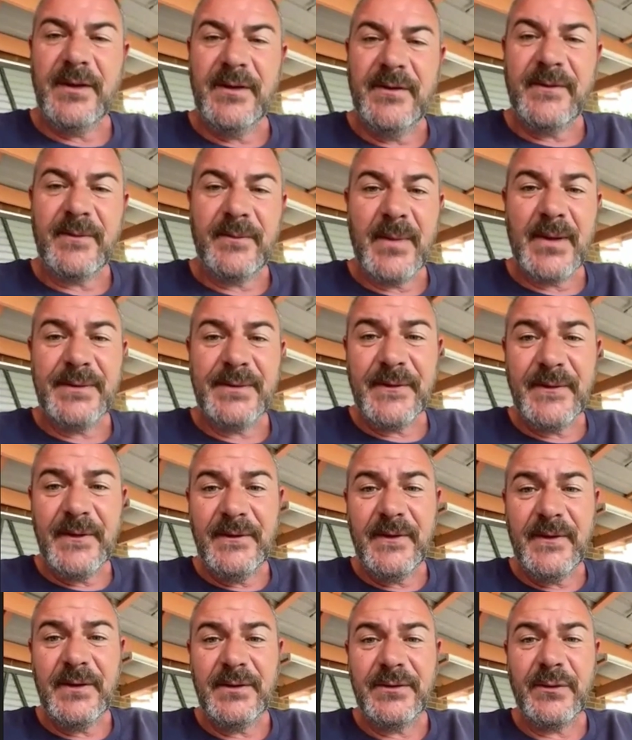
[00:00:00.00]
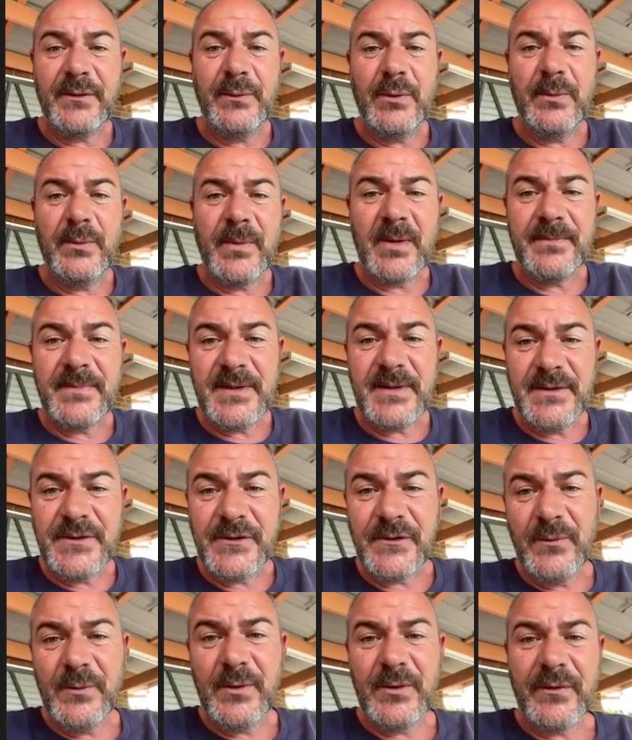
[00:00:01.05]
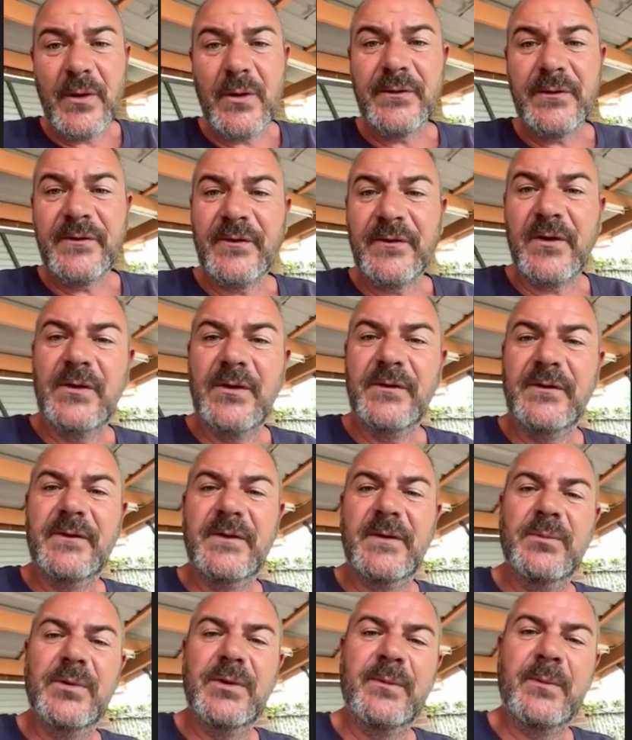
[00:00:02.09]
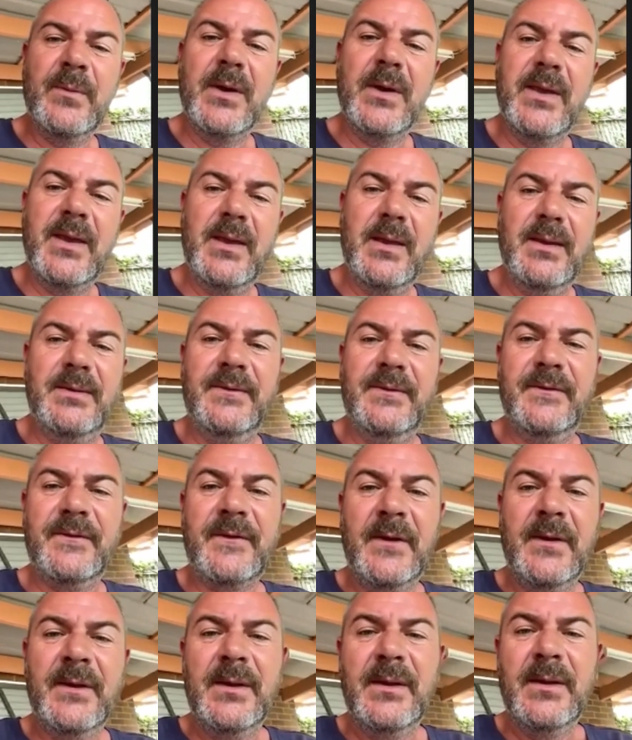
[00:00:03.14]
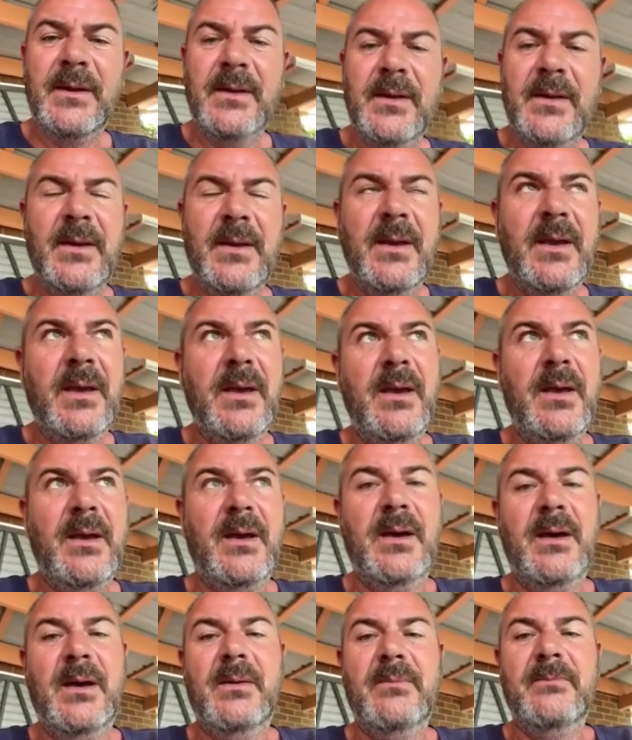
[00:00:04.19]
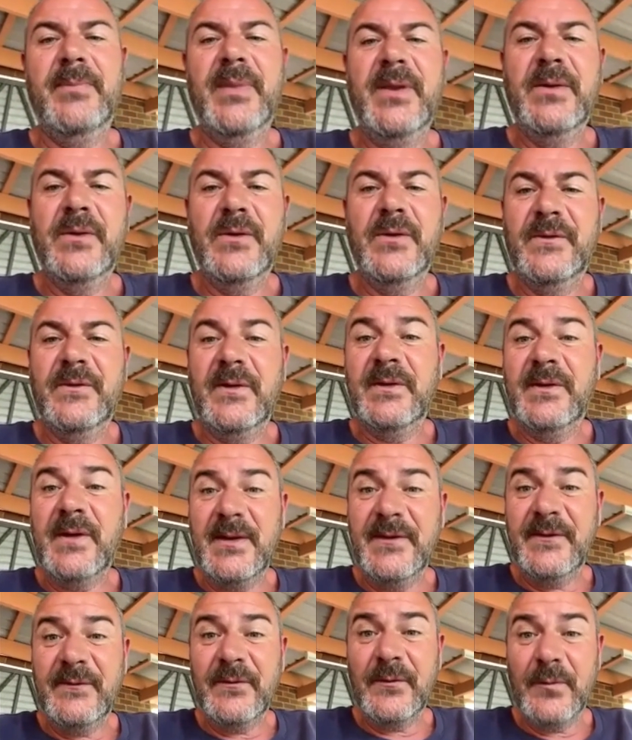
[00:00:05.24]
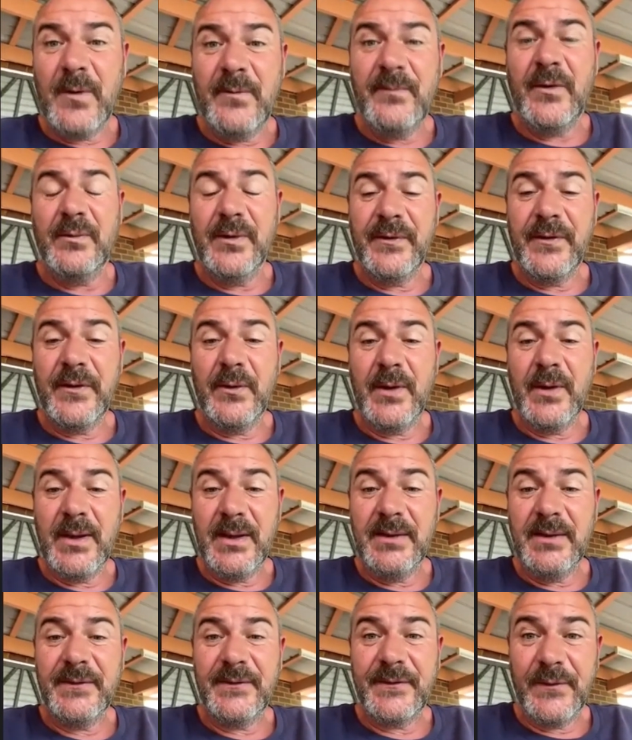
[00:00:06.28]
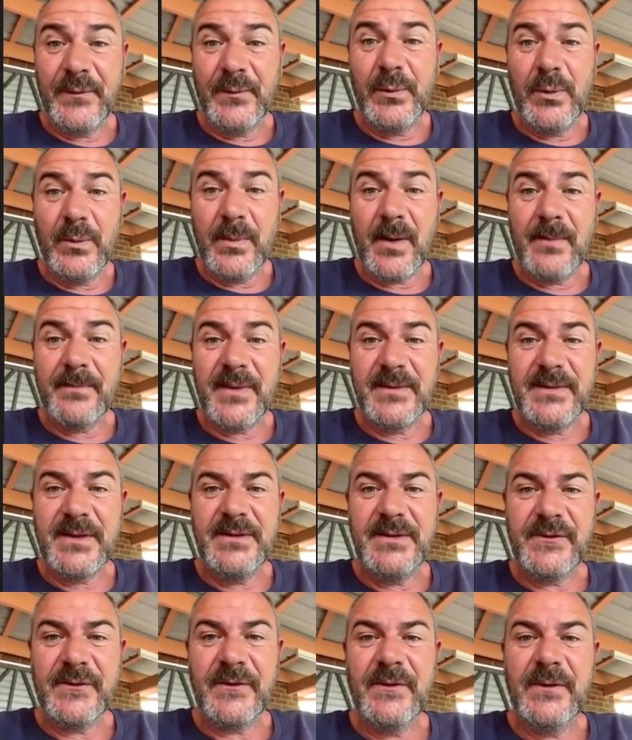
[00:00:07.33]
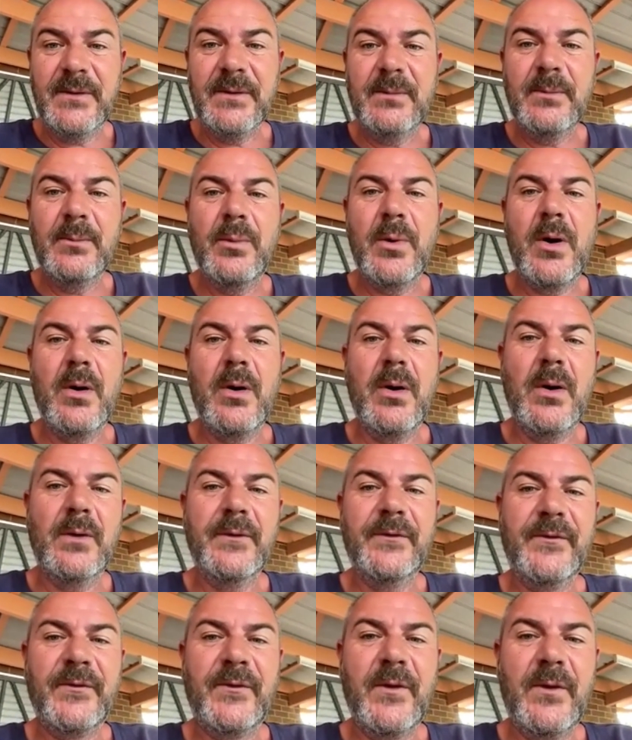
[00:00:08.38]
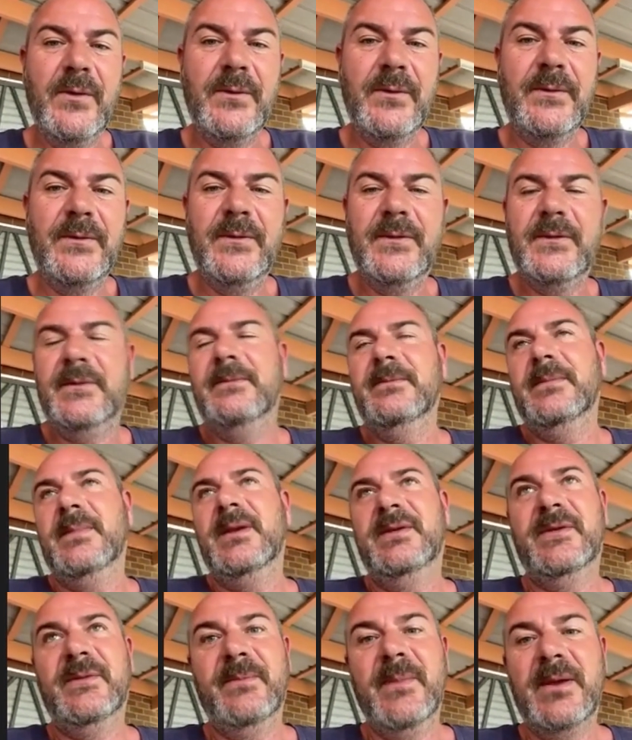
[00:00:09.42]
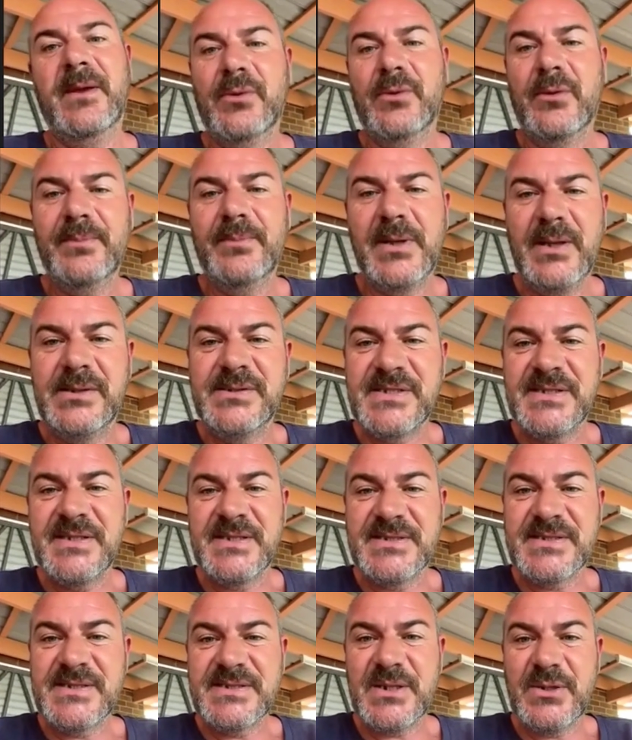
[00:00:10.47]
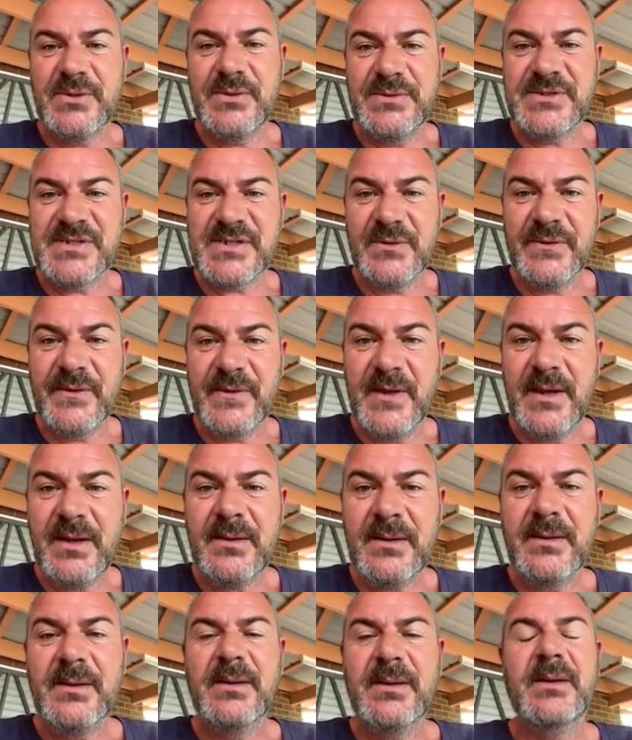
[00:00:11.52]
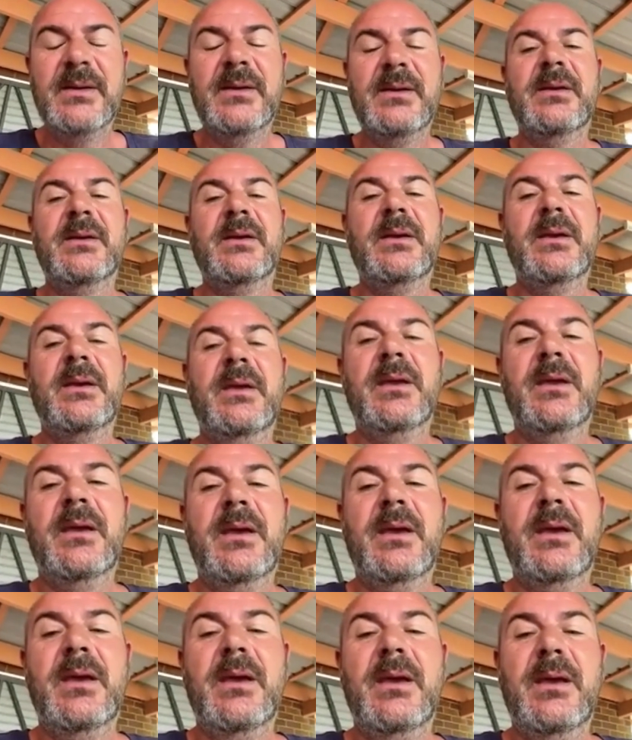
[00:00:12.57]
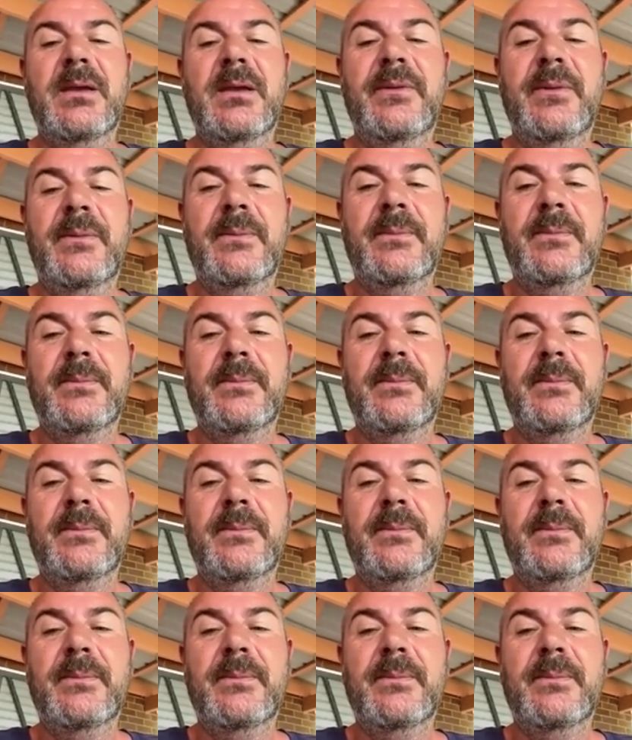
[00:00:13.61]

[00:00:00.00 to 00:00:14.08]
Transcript: It's much easier to warm up tissue with hot stones than with my hands, because it takes forever with your hands to warm up the tissue. While hot stones, it's a matter of placing the stones on there and